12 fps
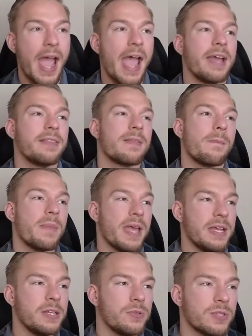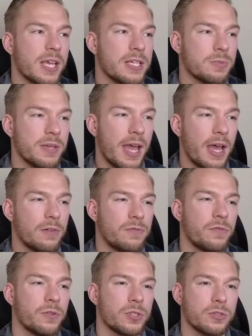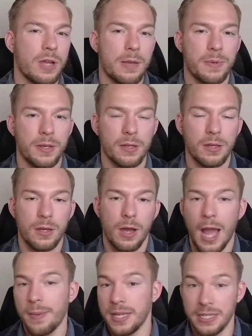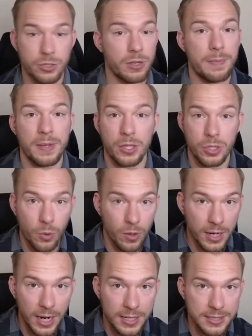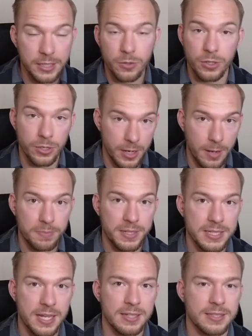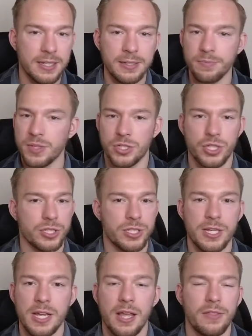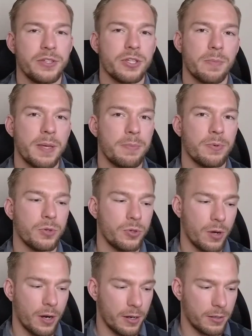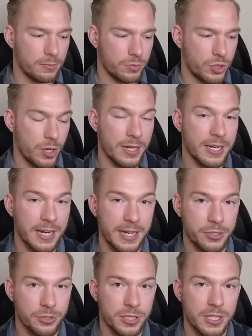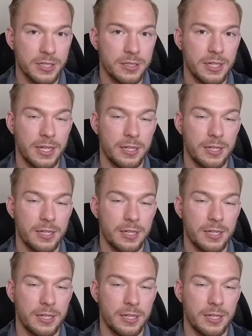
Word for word: And the main use case we have for scraping I mean, scraping your content or your company's content is just these are people who are starting to get interested